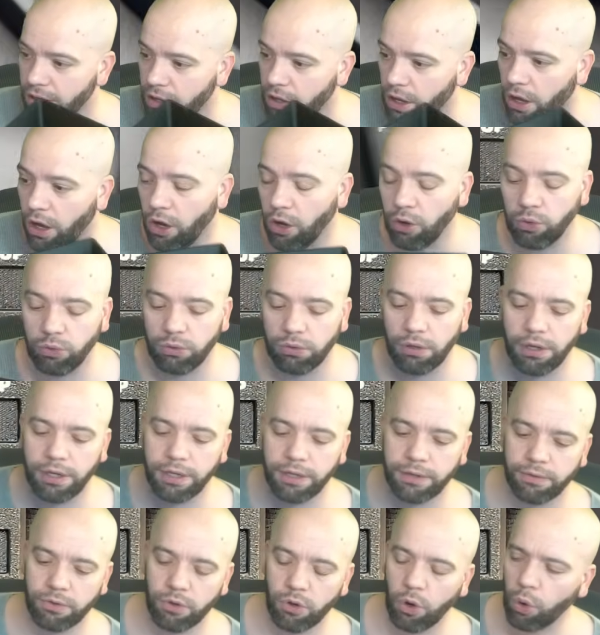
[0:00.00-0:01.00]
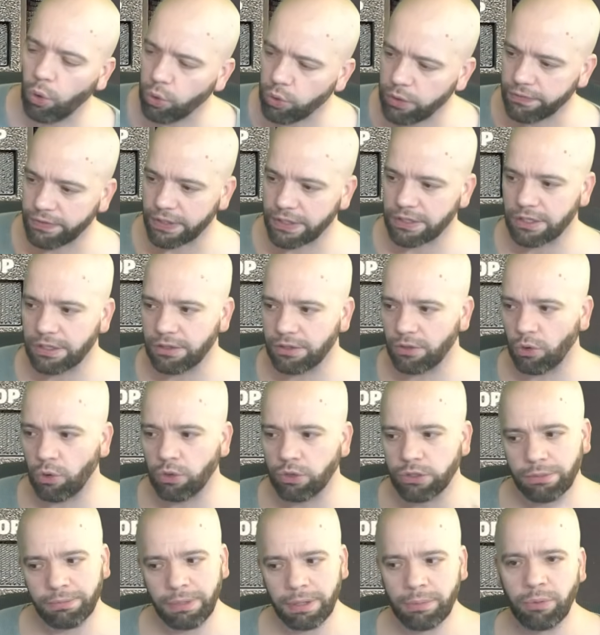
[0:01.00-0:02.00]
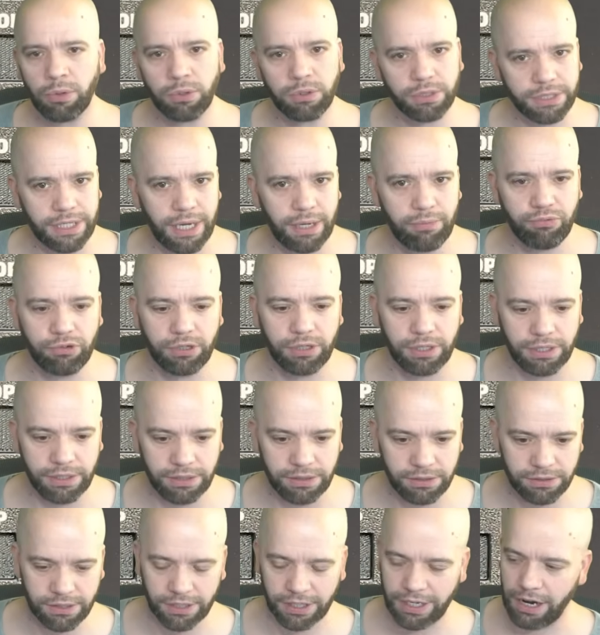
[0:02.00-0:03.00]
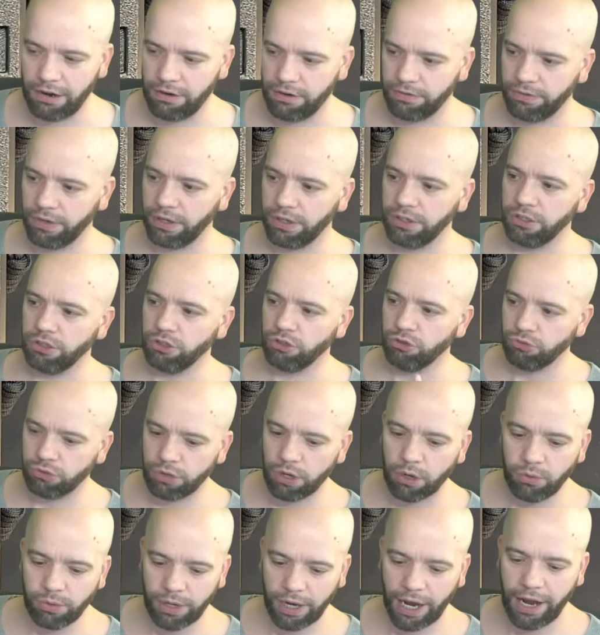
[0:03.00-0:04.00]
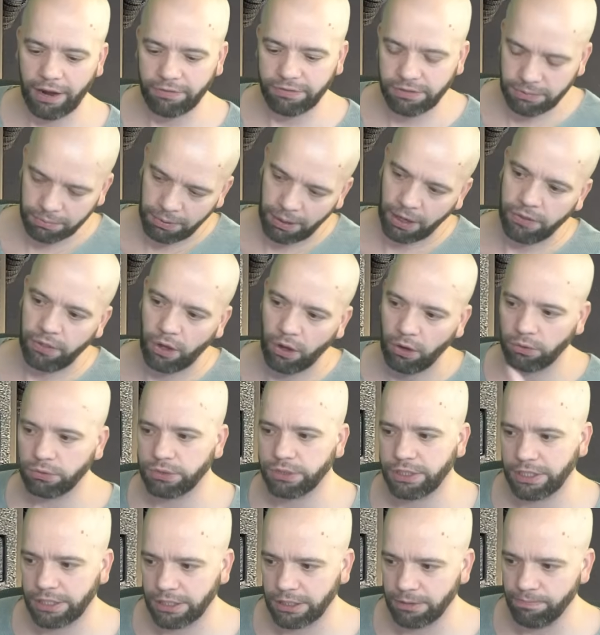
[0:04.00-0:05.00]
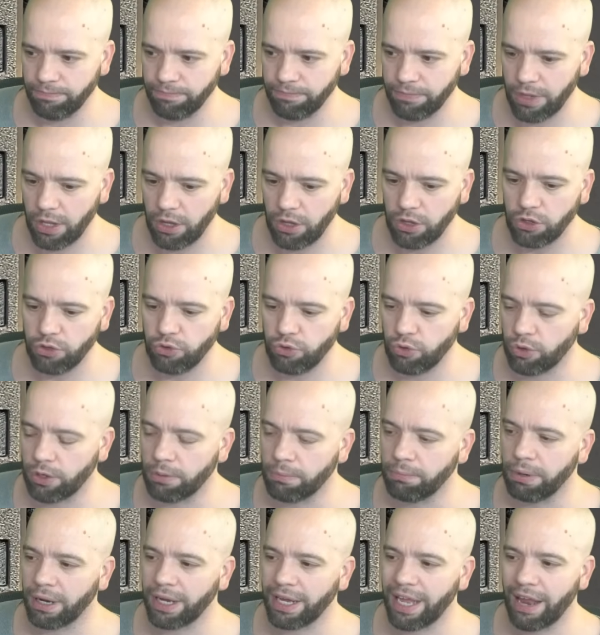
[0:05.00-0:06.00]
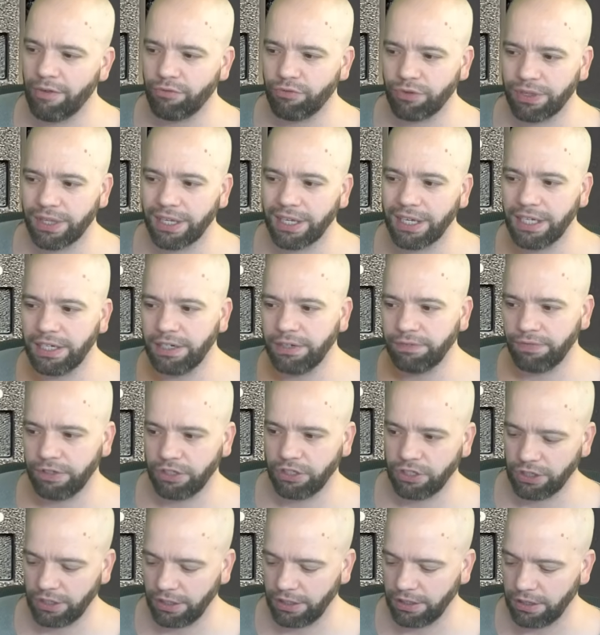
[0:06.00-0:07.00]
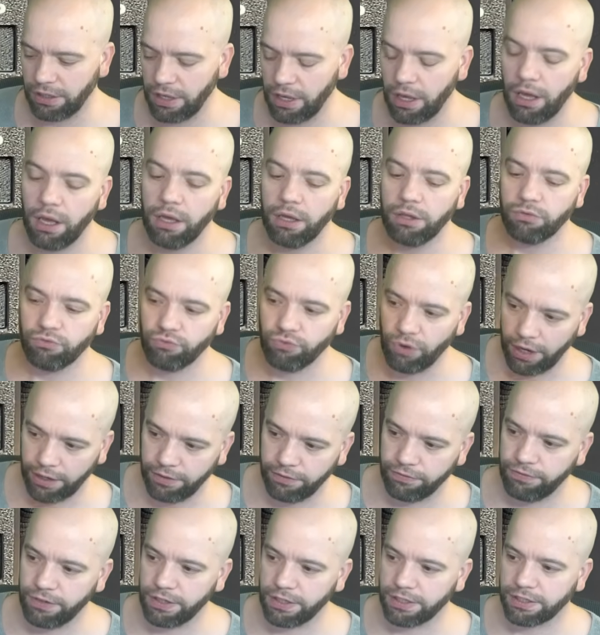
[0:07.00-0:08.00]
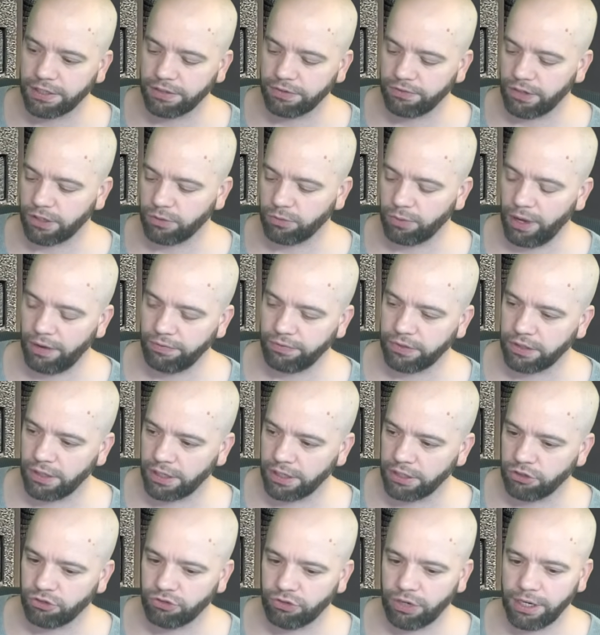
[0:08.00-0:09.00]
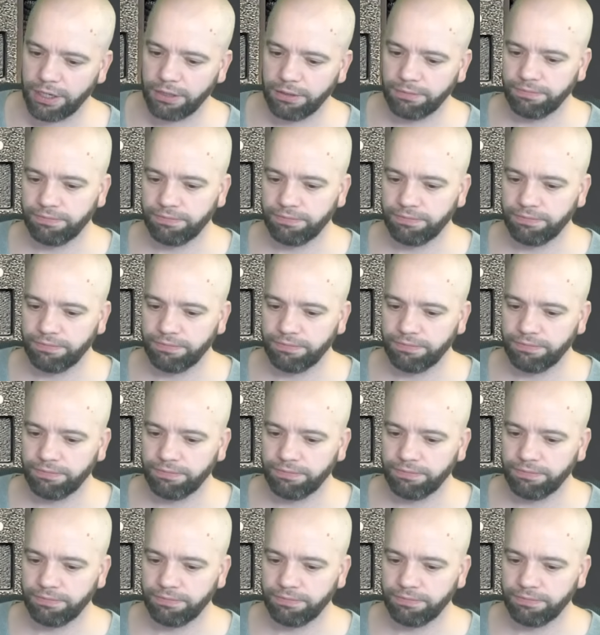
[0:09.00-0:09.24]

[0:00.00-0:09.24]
Oh, all of this can also be bought separately, to clarify. You don't have to buy the whole system. You can buy everything individually. Right, first things first, we have the dice tray.